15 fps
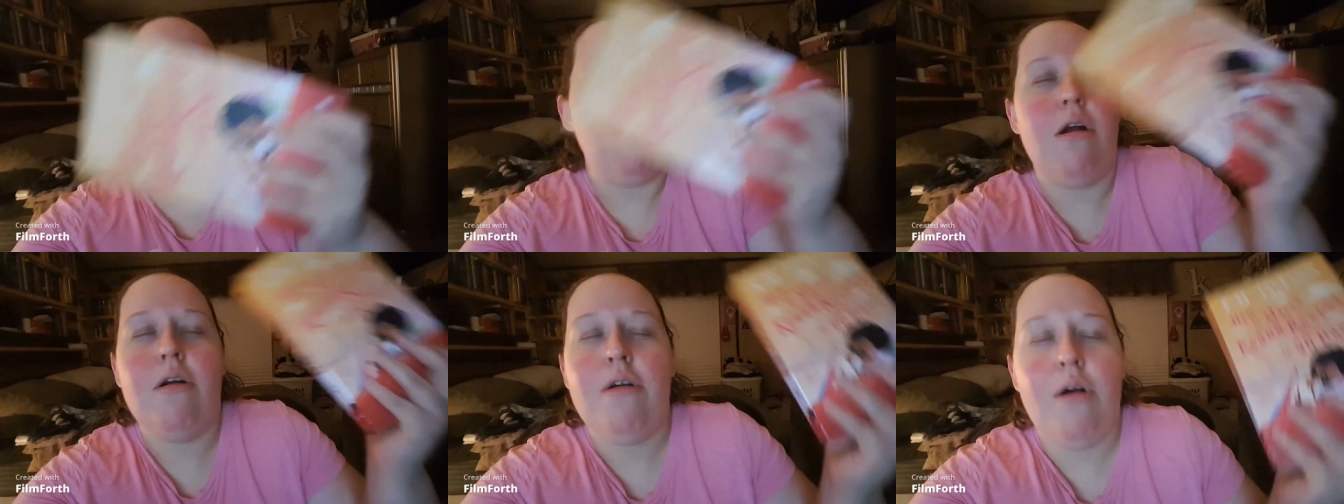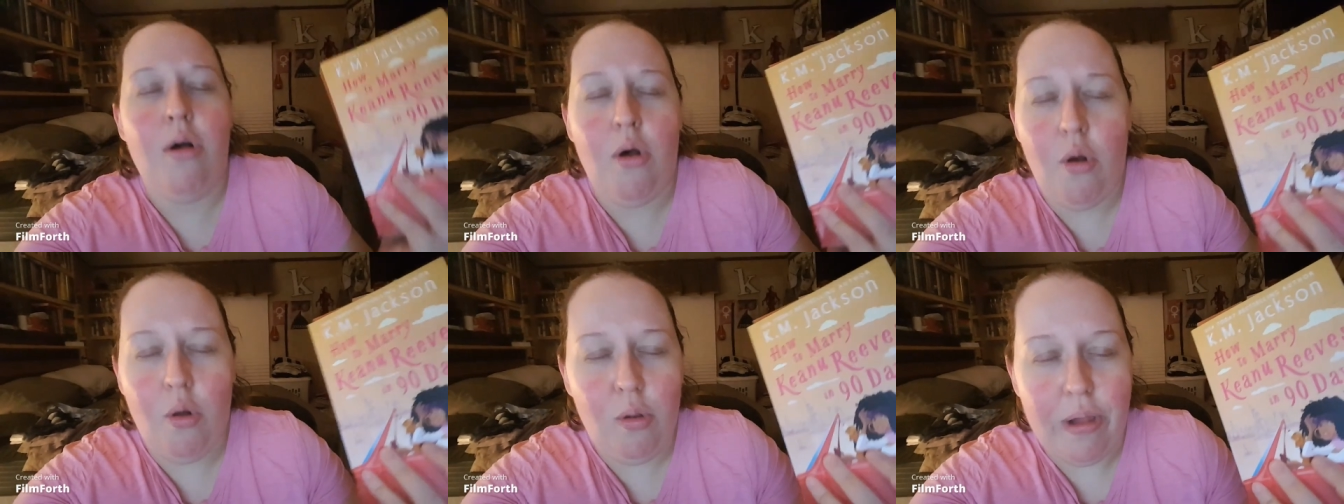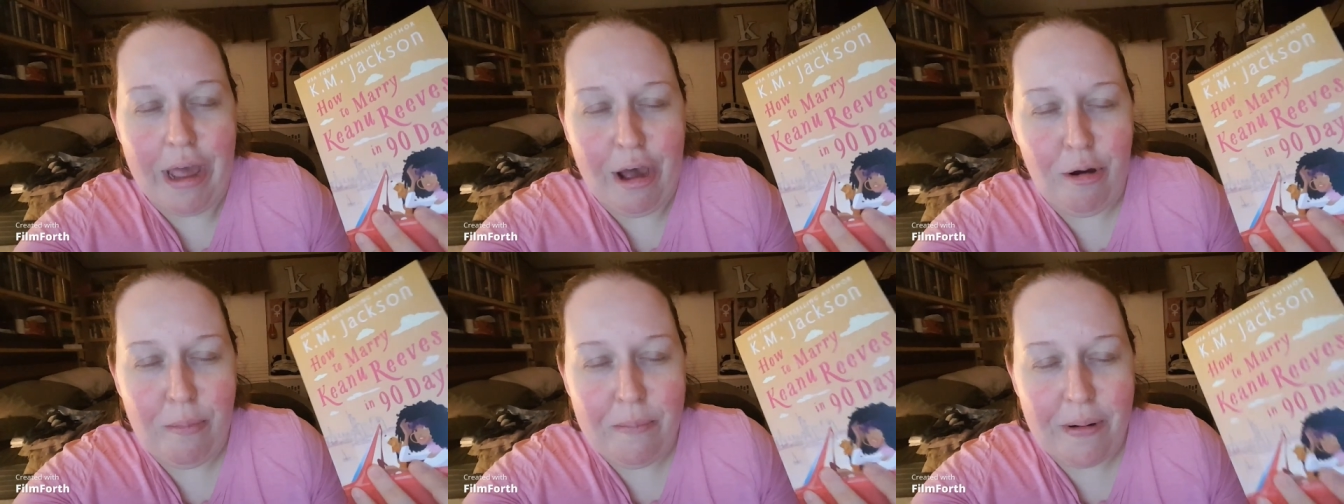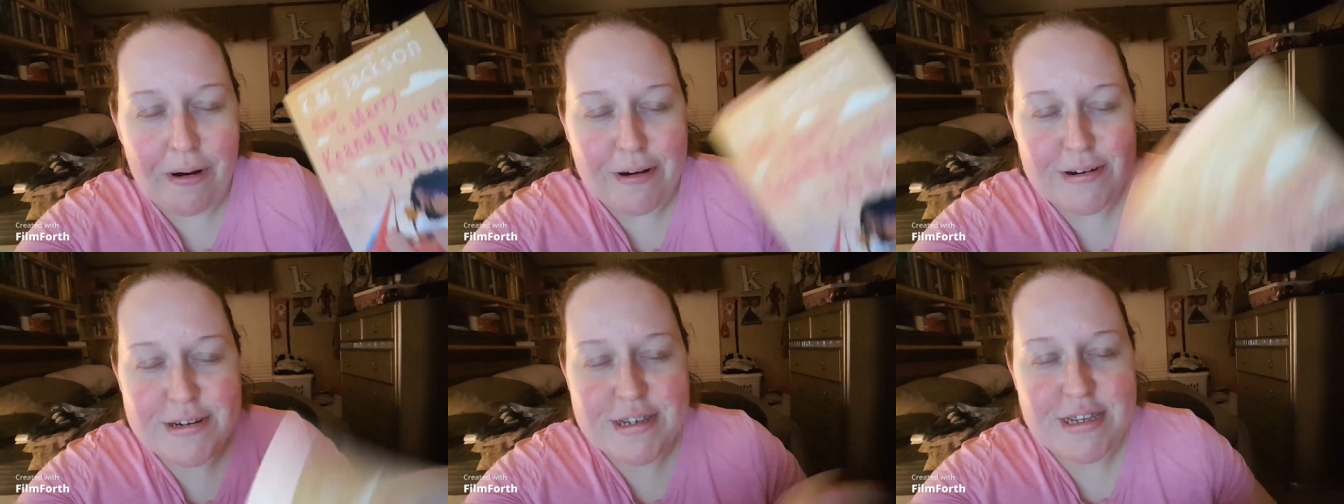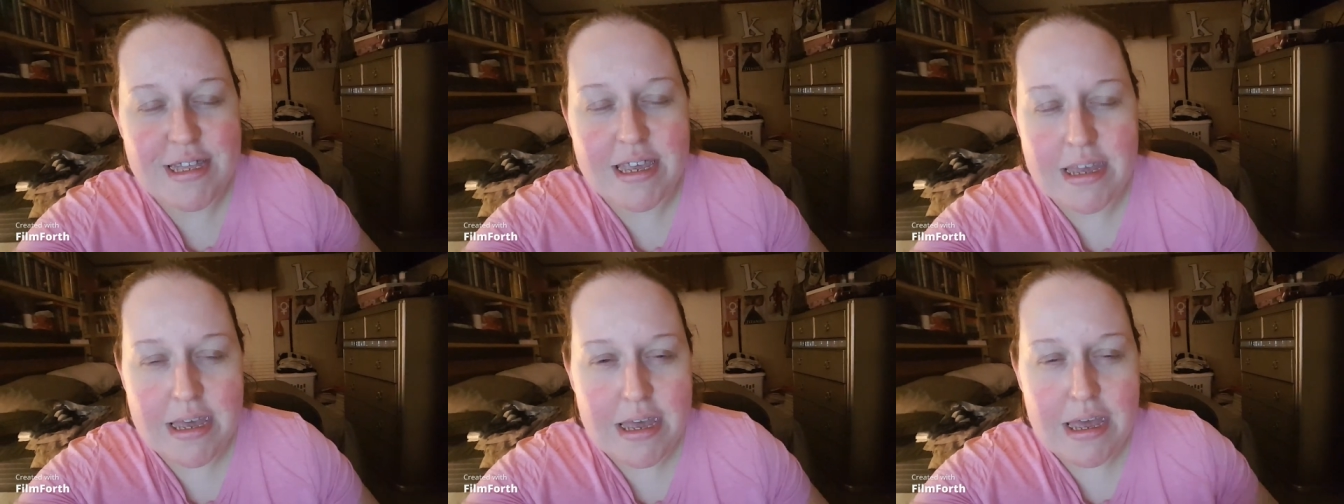Her whole outburst
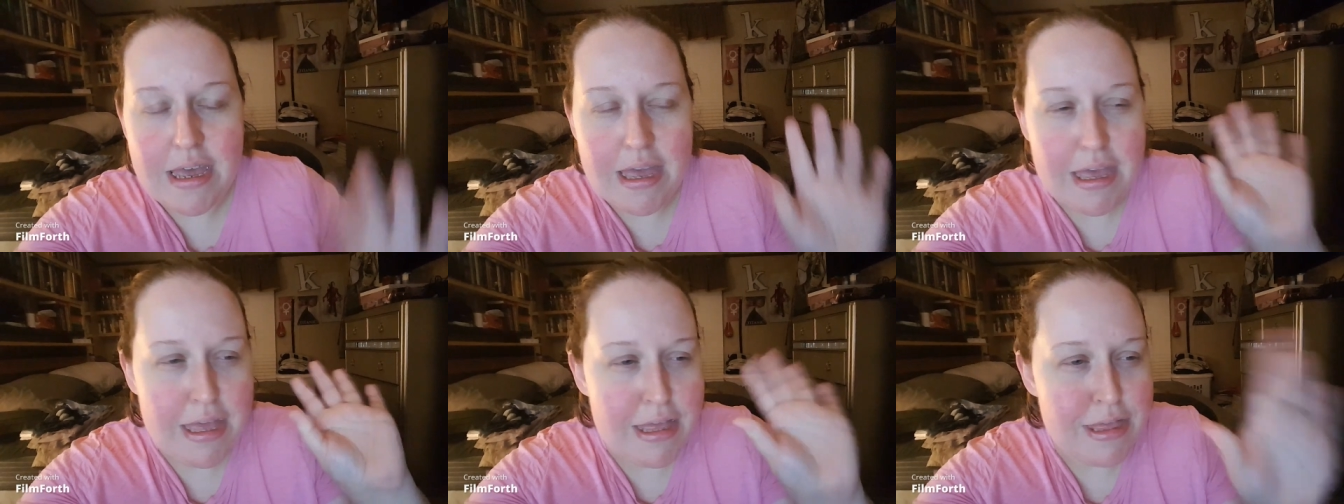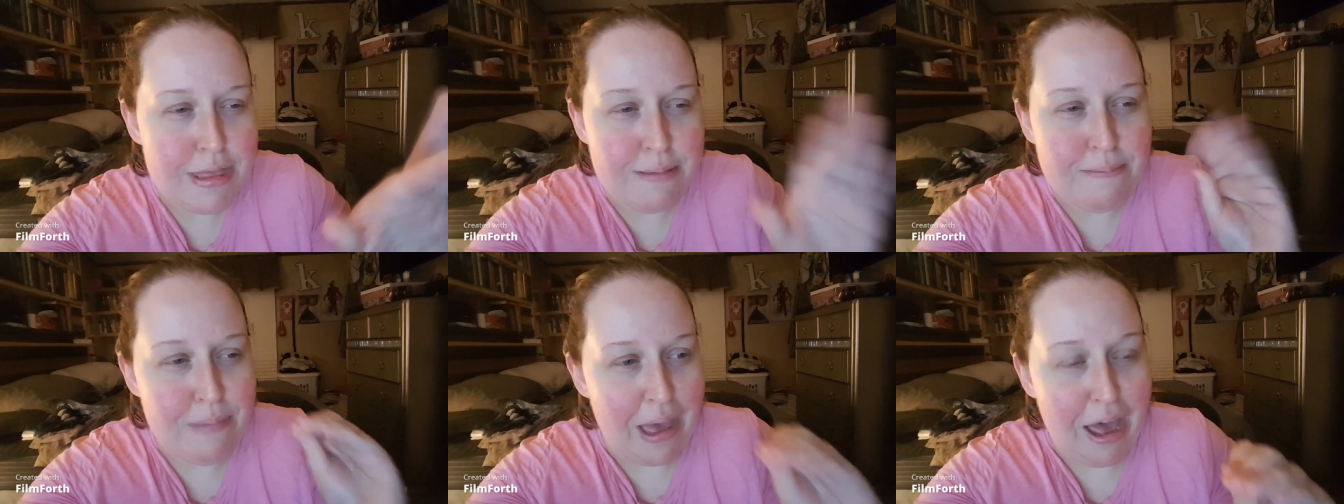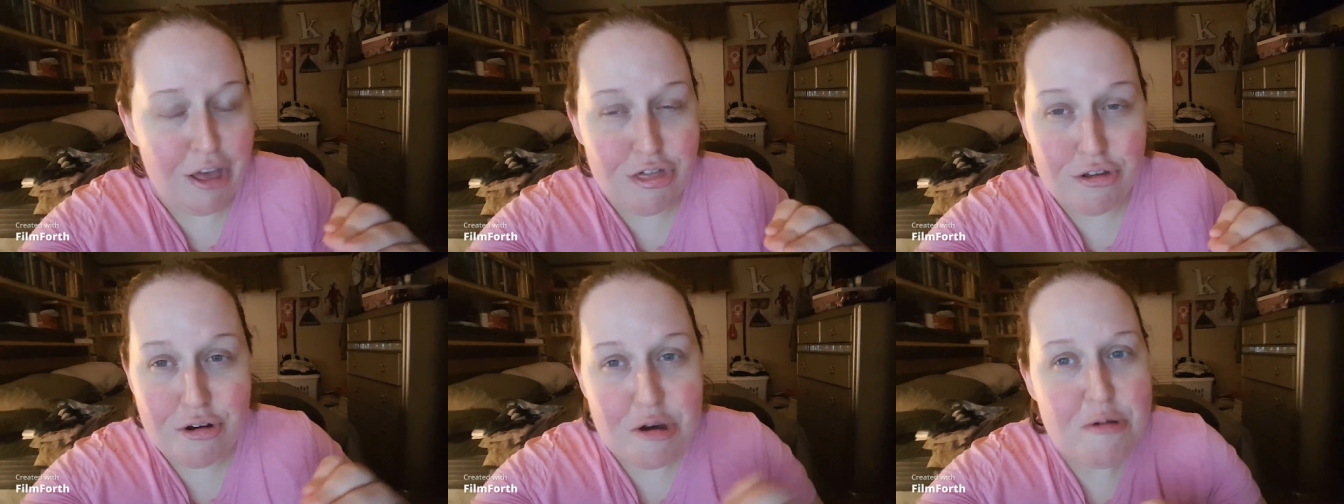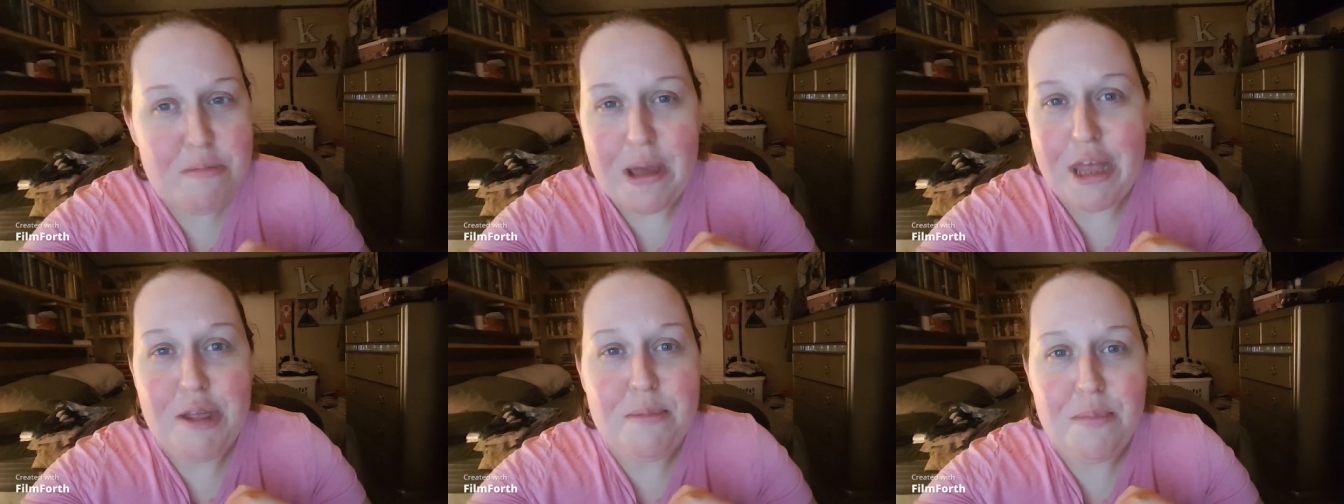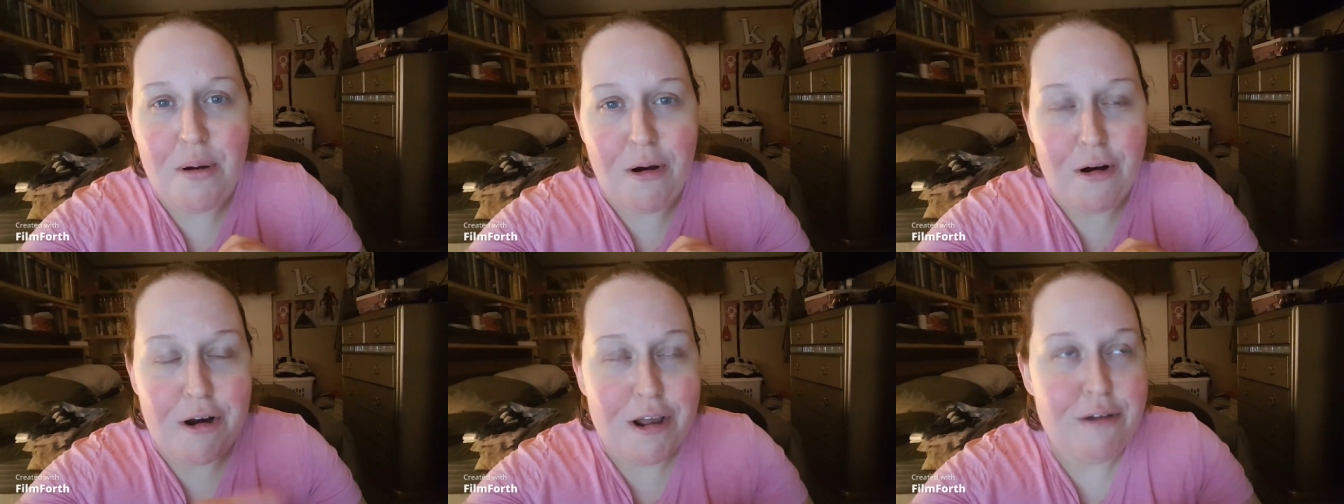in the bathroom at the
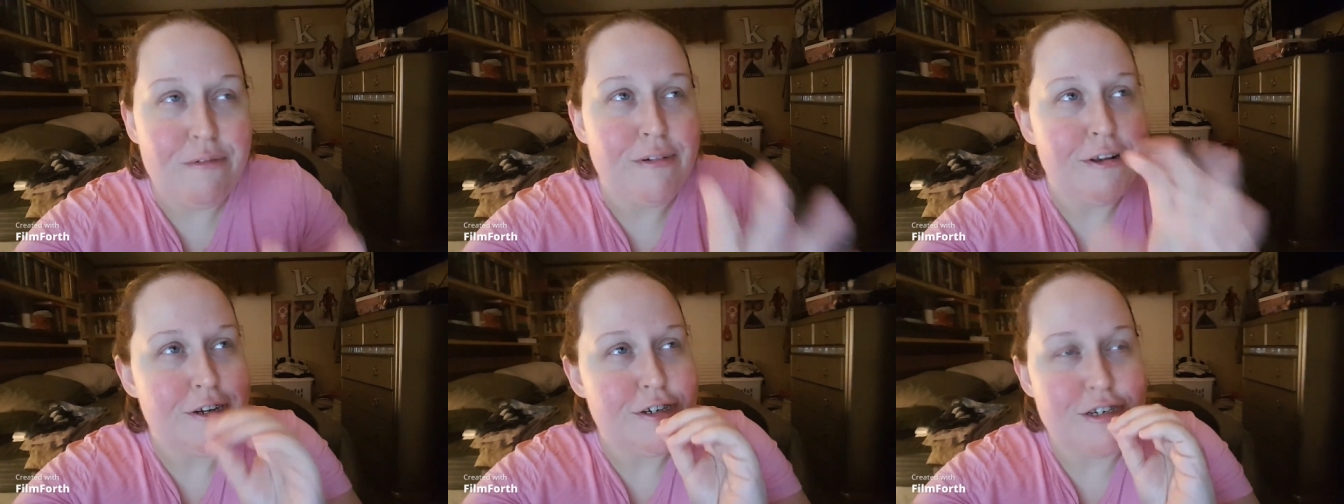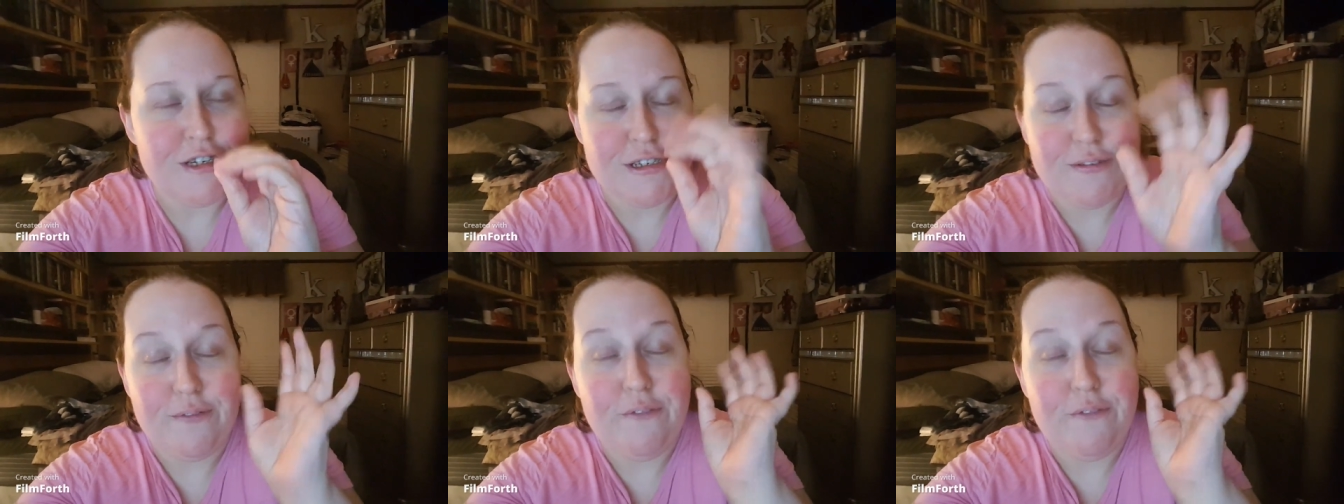party was just